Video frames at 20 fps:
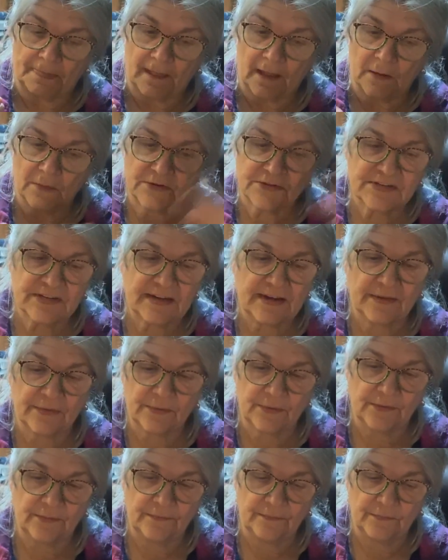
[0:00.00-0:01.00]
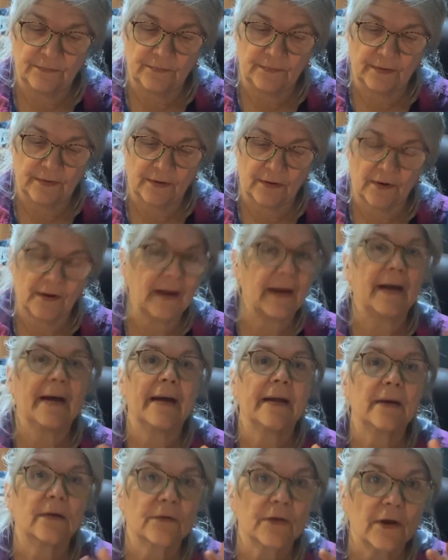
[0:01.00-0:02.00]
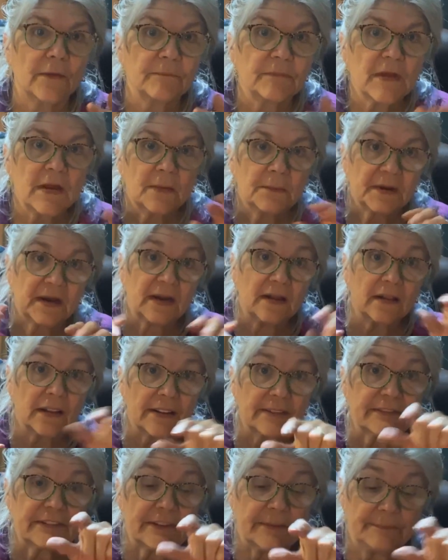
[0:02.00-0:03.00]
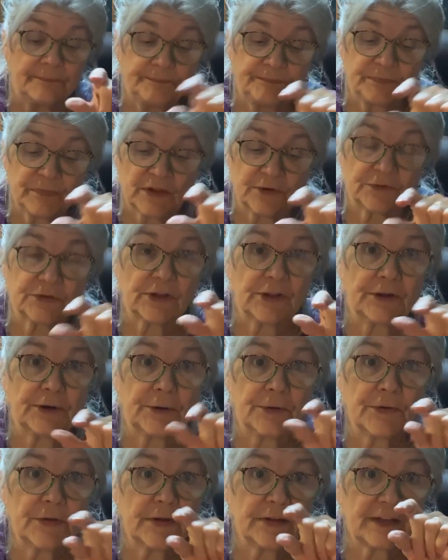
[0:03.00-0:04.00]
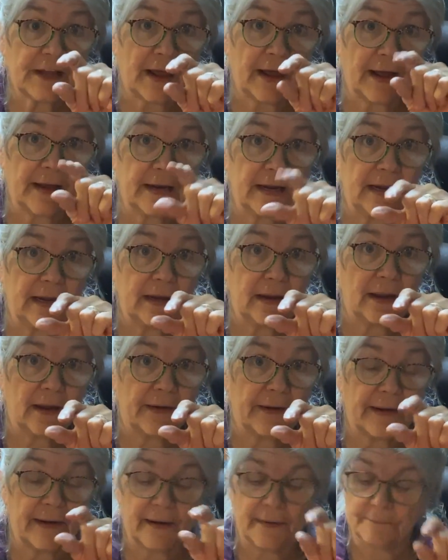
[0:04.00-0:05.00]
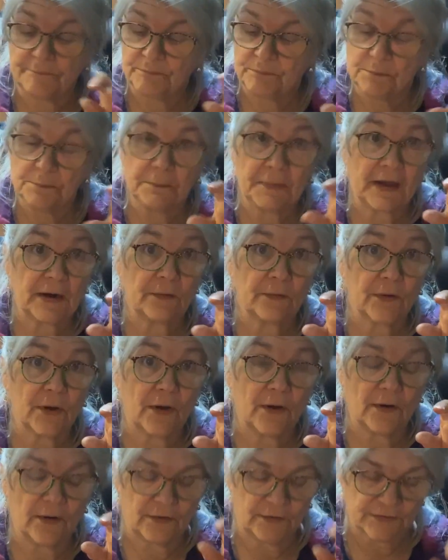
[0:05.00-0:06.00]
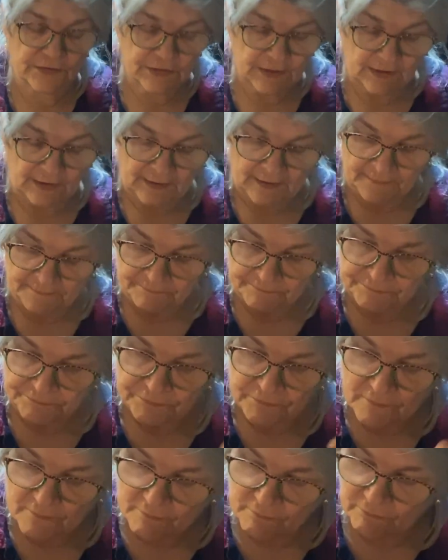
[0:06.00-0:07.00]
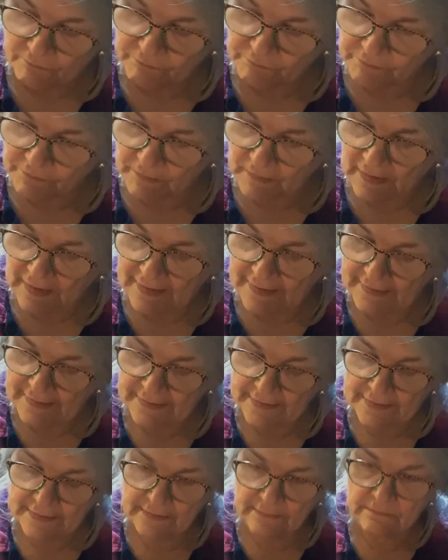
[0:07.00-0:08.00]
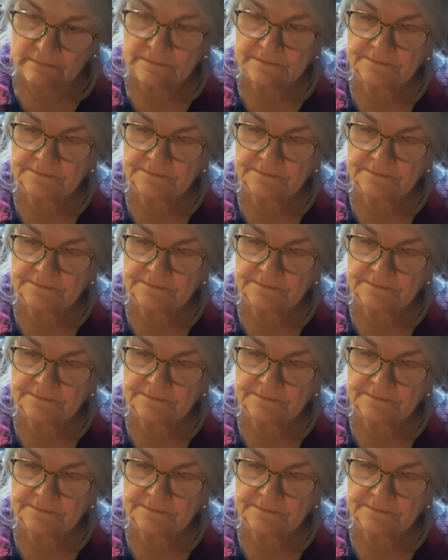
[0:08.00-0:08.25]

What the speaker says: what's the other car? I don't know. But he loves those little tiny metal cars. And